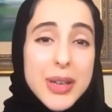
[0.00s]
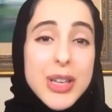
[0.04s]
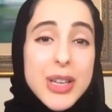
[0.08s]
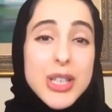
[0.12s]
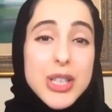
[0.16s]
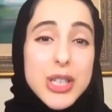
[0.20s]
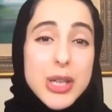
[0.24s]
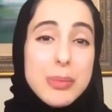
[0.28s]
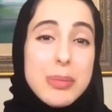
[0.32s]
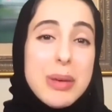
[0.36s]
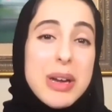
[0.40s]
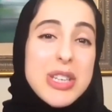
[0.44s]

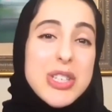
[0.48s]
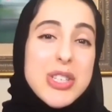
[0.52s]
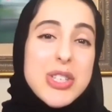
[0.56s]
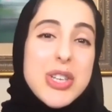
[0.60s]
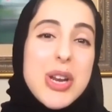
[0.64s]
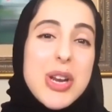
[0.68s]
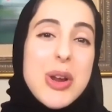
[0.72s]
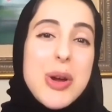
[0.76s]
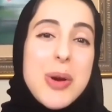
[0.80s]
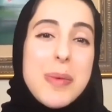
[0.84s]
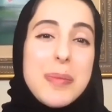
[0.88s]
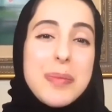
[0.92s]
Shabbat
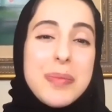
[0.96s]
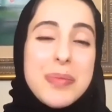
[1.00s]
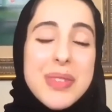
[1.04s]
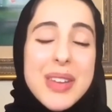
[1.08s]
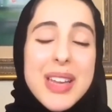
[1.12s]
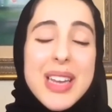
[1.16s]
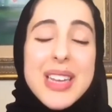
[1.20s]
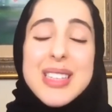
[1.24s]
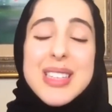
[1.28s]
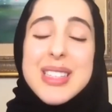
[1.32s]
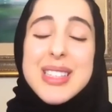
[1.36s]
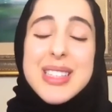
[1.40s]
Shalom
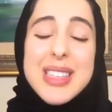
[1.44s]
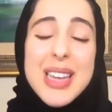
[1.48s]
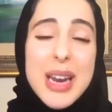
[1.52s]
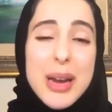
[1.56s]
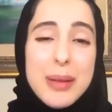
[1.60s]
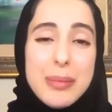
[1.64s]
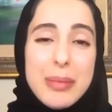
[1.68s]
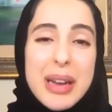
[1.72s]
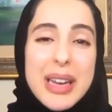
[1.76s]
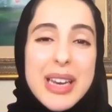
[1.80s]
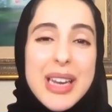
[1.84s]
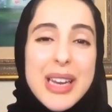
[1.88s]
and
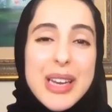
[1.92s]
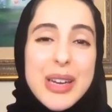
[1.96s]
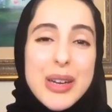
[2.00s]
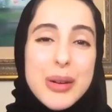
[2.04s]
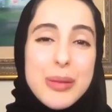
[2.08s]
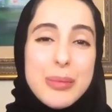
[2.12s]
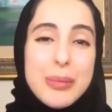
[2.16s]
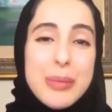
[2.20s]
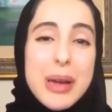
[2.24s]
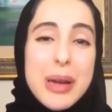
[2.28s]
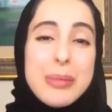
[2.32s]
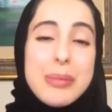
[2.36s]
Salam
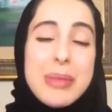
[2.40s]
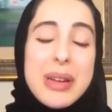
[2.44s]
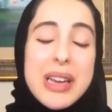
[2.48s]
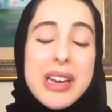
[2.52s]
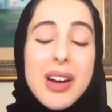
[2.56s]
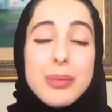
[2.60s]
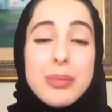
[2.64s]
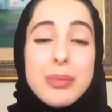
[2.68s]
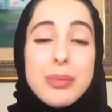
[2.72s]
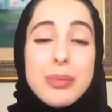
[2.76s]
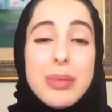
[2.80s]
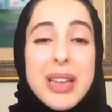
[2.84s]
Alaikum, and may
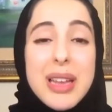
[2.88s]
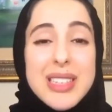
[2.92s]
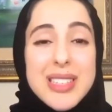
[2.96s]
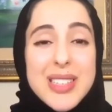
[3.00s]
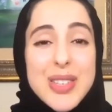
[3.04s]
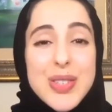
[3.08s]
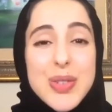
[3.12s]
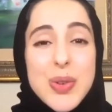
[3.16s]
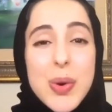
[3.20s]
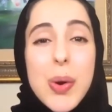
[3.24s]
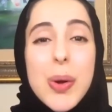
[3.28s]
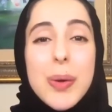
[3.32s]
God bless
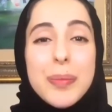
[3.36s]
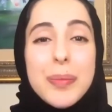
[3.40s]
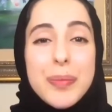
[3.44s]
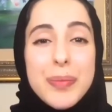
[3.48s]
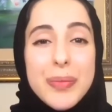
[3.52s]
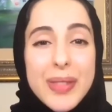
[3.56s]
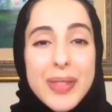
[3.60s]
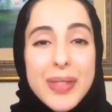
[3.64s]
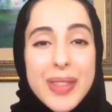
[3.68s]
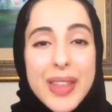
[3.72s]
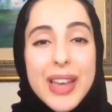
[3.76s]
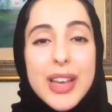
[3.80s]
us all.
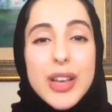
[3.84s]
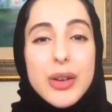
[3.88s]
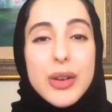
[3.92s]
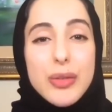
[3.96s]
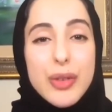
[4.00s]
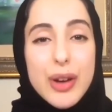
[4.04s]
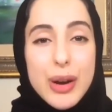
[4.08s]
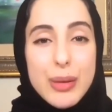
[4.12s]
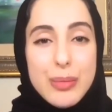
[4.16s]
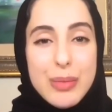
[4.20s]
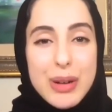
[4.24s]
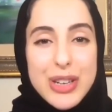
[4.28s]
Thank you
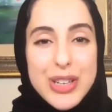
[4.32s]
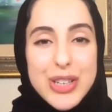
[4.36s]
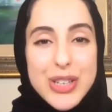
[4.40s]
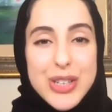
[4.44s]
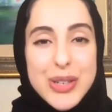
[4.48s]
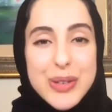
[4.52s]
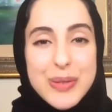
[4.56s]
very much.